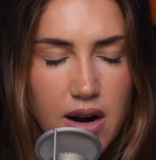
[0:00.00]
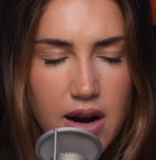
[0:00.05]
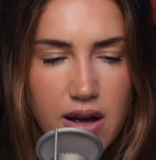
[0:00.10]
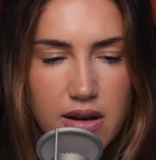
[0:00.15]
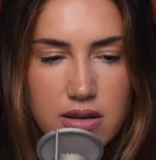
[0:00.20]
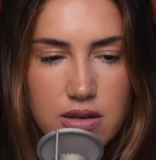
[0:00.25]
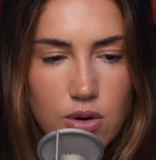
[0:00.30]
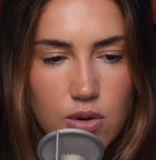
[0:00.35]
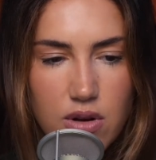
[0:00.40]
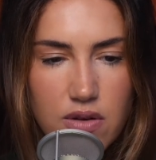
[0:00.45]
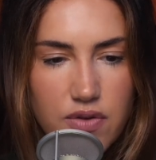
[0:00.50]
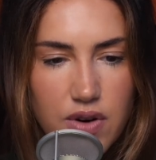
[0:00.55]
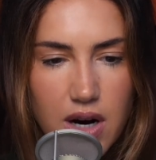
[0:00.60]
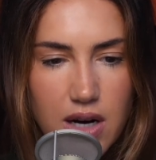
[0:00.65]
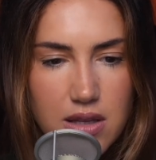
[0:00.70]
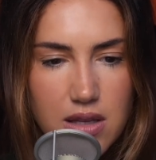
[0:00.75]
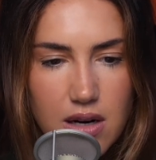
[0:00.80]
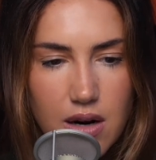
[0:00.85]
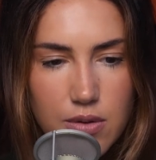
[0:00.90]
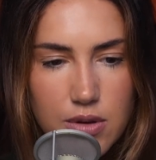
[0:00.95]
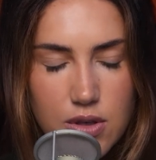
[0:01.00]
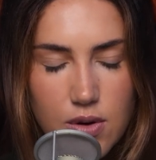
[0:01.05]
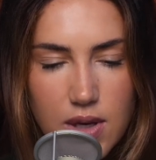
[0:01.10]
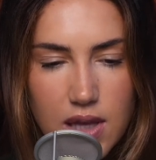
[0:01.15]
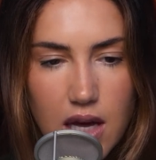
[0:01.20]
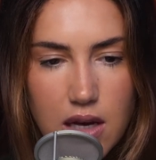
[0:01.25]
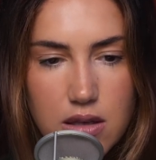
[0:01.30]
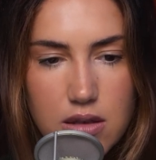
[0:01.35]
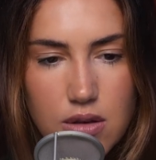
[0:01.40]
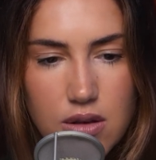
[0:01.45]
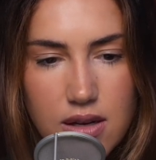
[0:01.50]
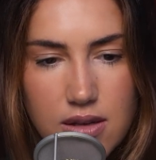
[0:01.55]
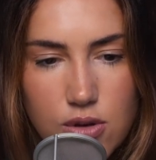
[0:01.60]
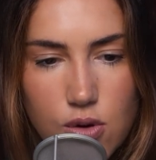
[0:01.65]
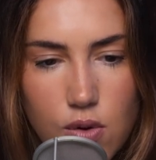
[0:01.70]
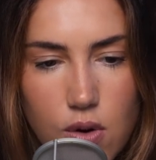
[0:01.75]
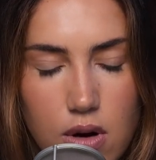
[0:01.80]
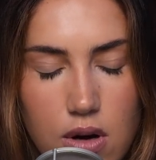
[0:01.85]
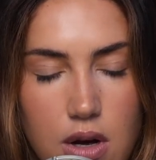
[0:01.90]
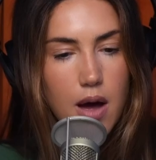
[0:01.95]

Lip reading: And I totally forgot that I was doing that. So that's cool.